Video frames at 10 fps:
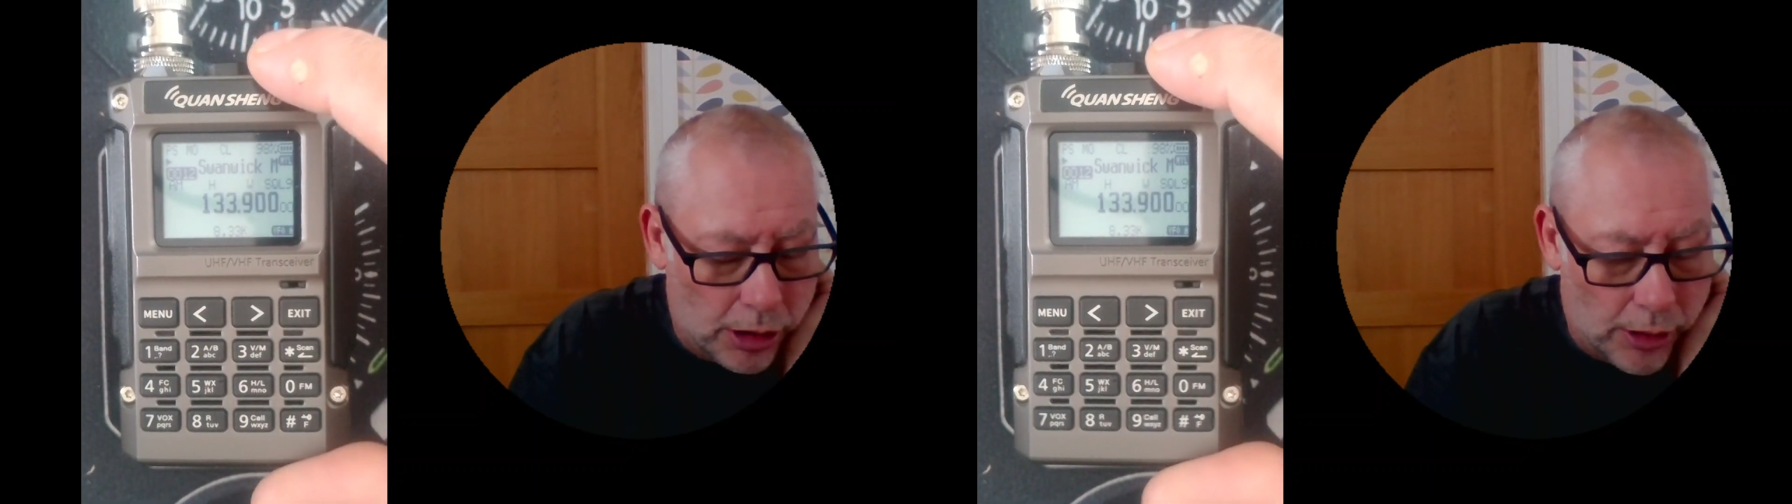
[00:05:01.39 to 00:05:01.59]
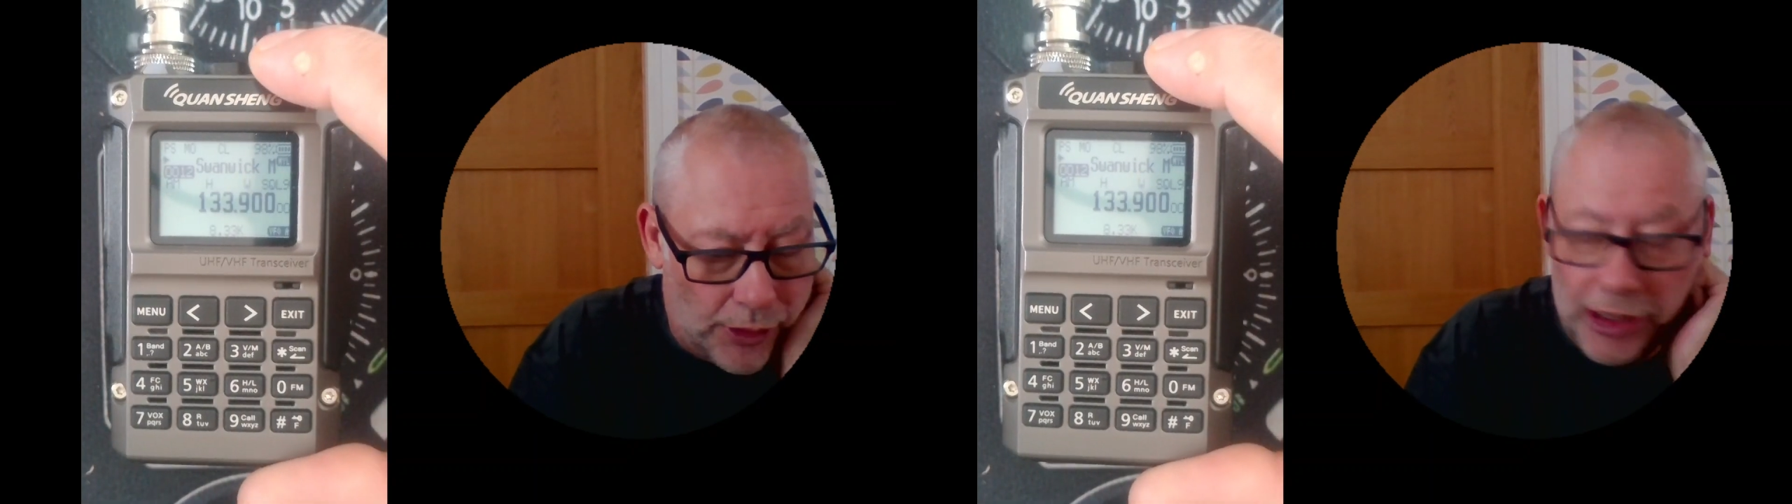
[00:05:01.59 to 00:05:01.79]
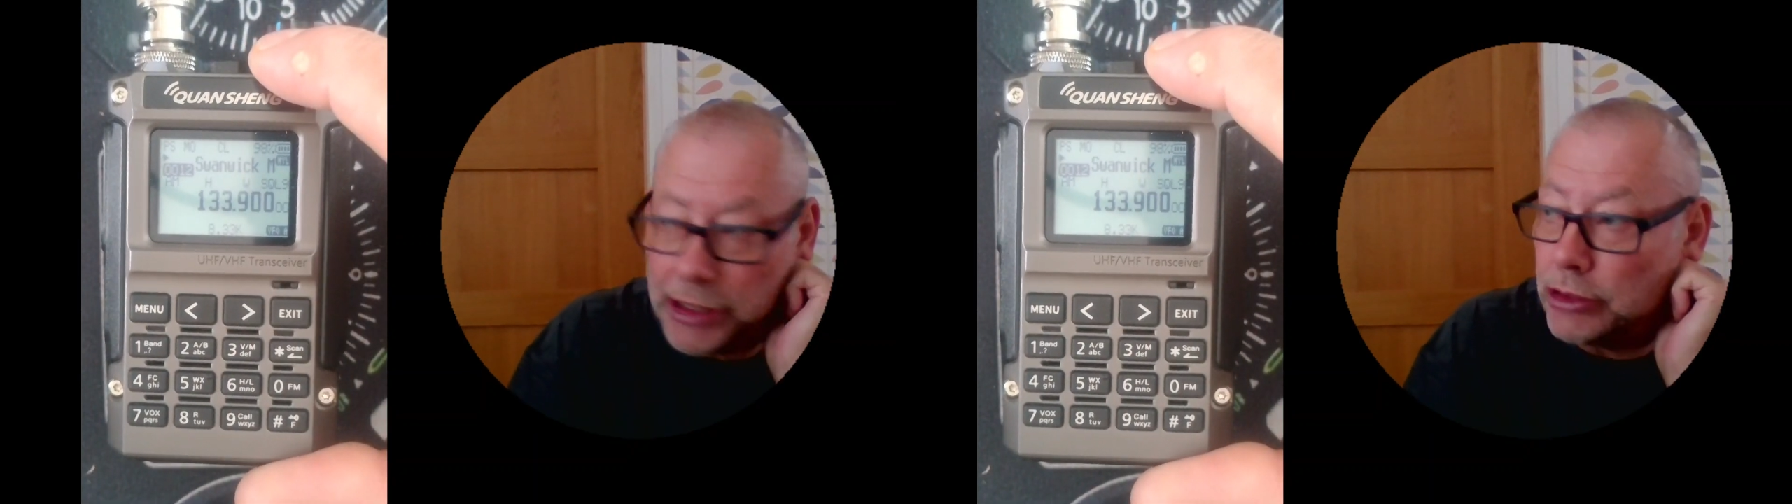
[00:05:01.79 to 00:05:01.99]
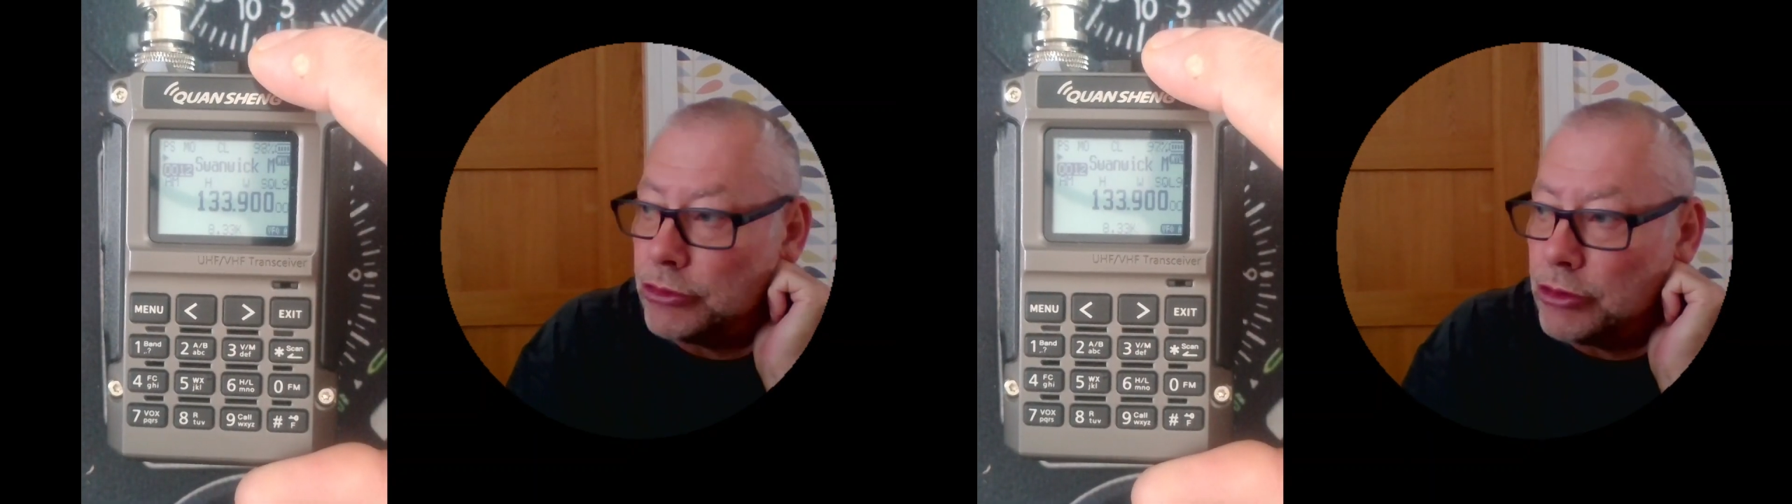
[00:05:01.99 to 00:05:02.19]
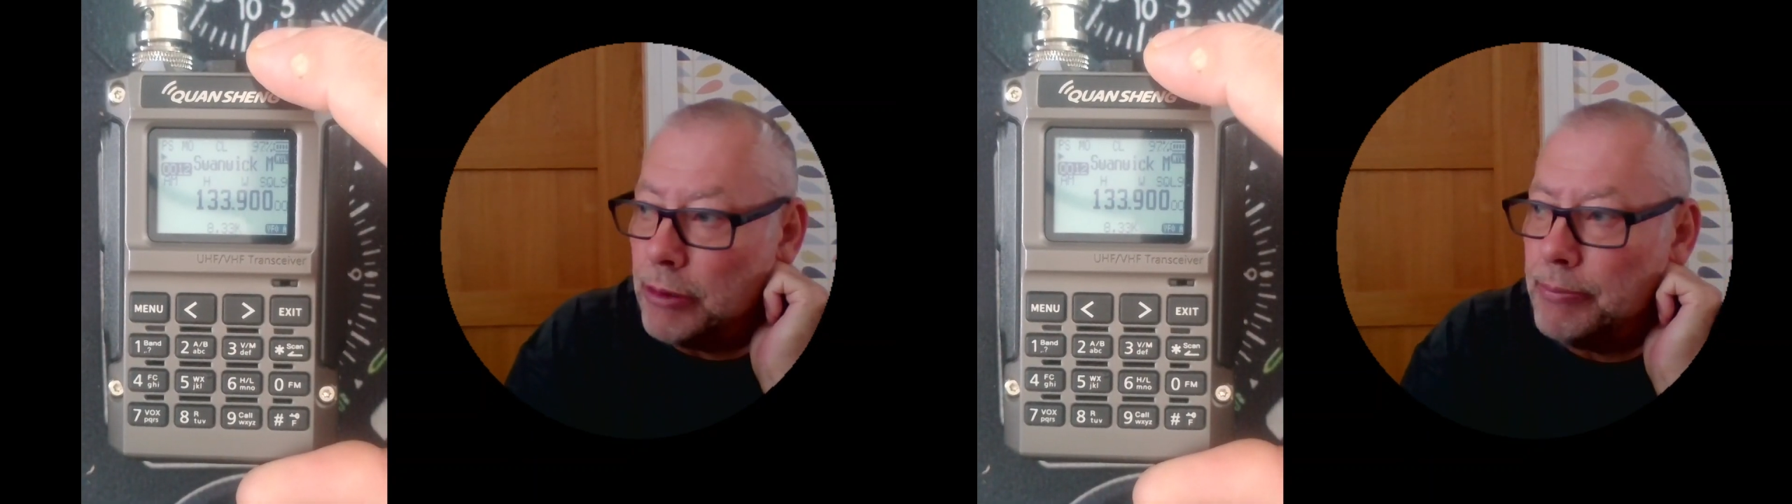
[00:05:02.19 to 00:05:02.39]
things
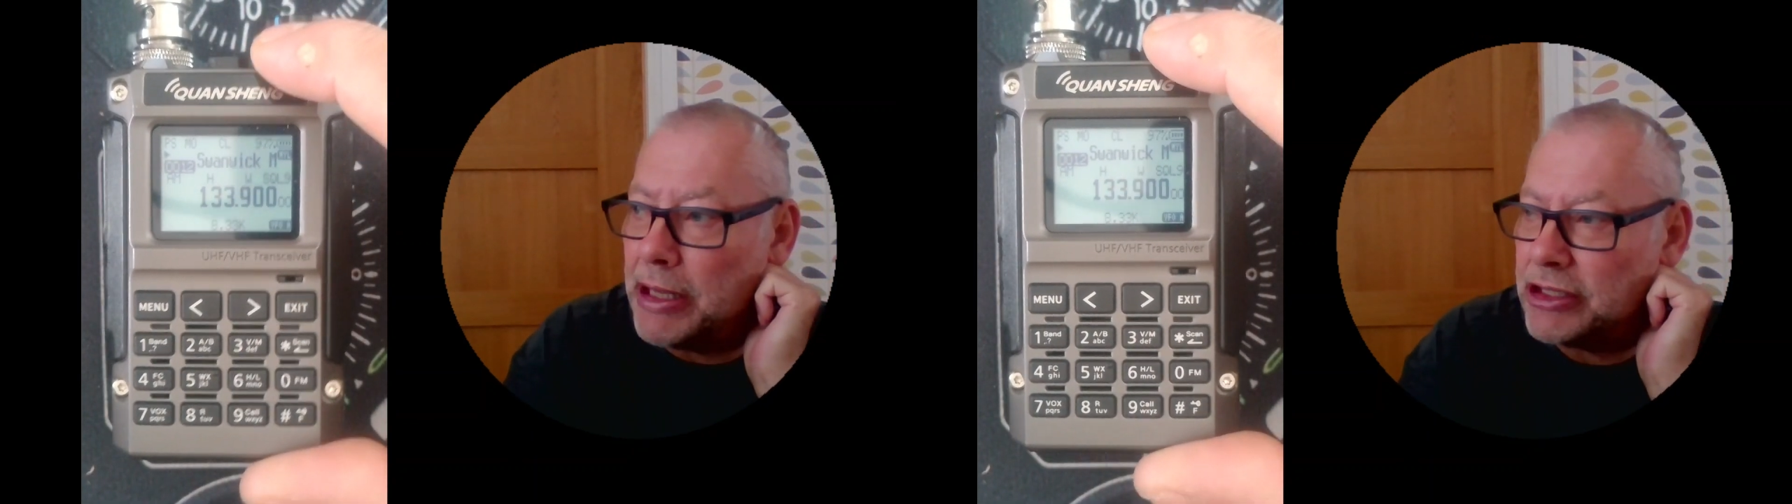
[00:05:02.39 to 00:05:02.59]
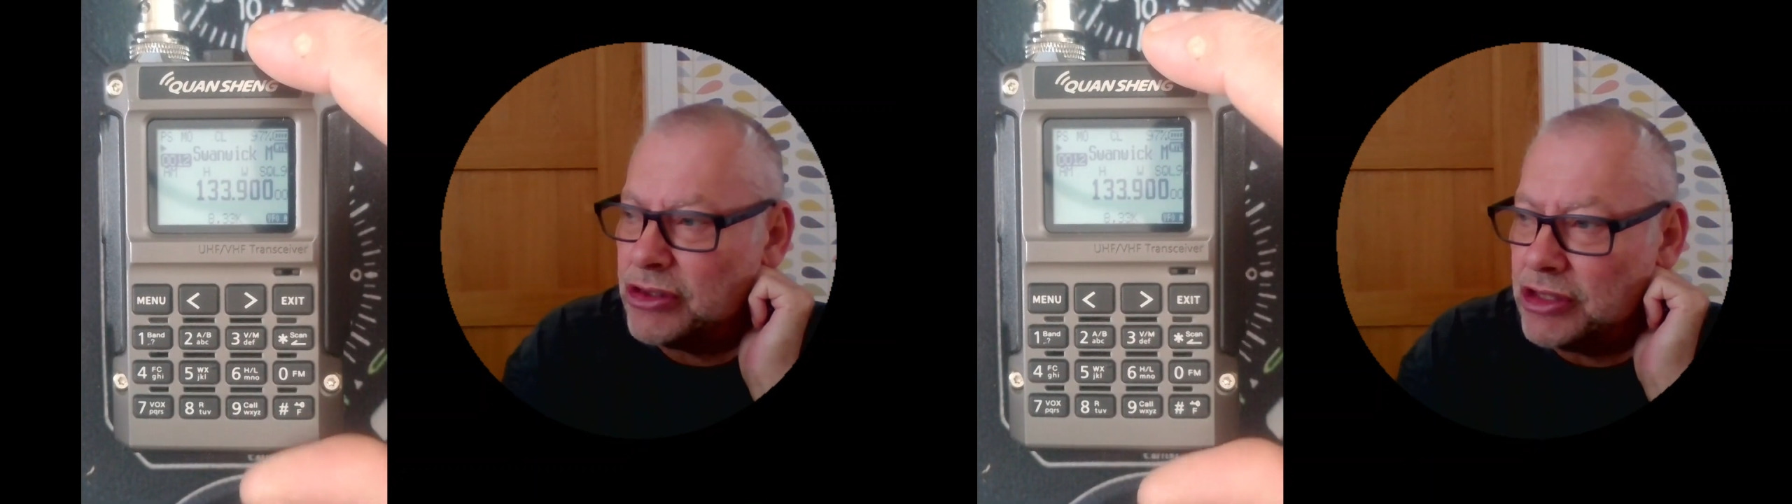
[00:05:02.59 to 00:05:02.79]
that makes